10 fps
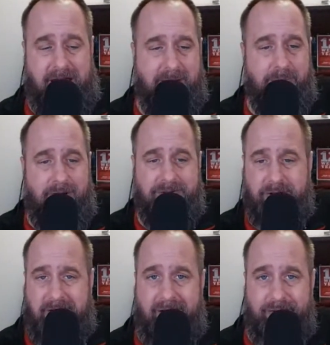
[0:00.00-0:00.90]
I brought
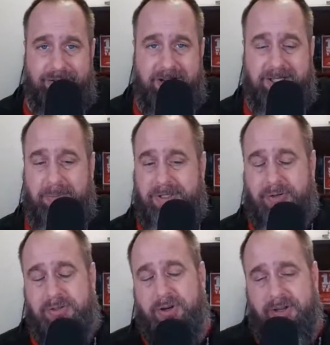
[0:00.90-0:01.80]
this conversation up because I
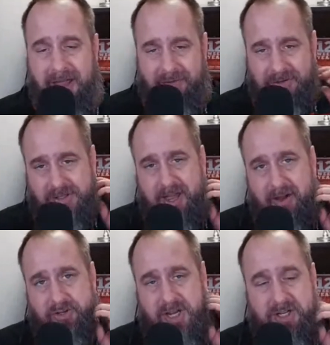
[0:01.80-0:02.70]
was literally having this
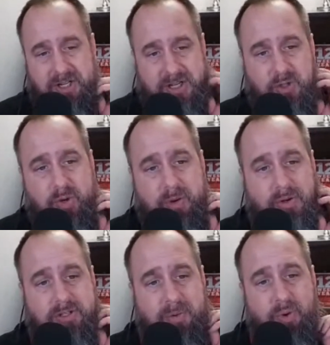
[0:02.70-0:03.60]
conversation this week
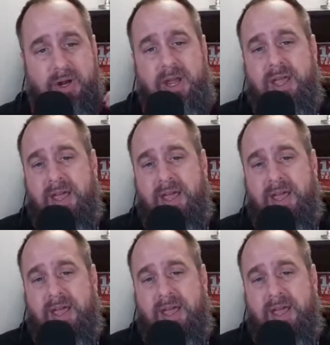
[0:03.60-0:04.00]
with someone,